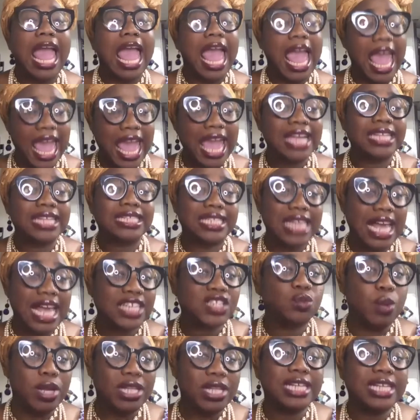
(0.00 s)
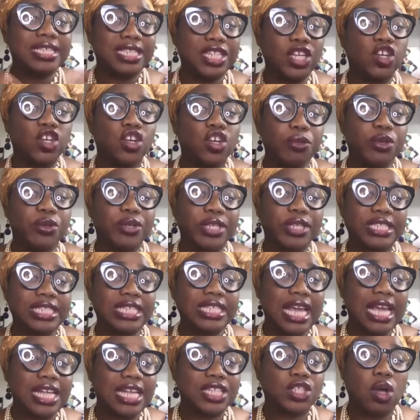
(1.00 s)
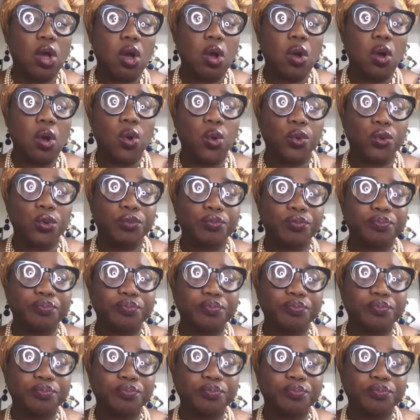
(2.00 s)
as well as the community as a whole.